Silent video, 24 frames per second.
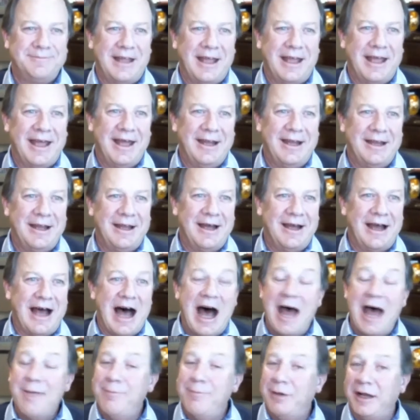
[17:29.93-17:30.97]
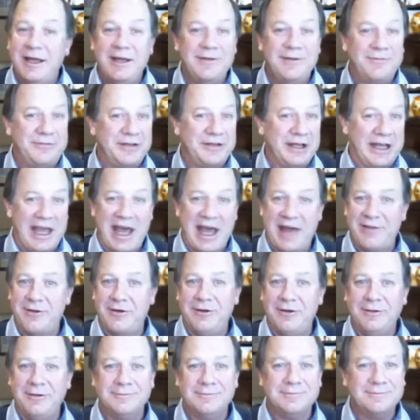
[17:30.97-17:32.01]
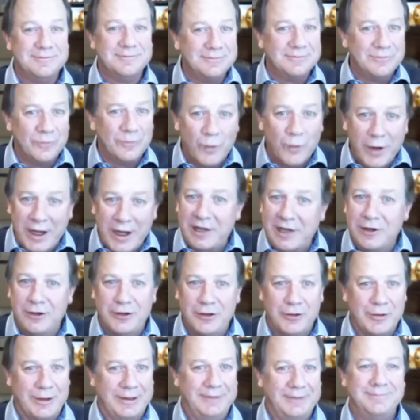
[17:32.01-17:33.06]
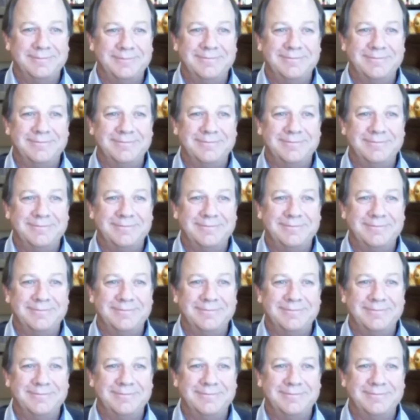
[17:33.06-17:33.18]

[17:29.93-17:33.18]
And I believe together we can do it.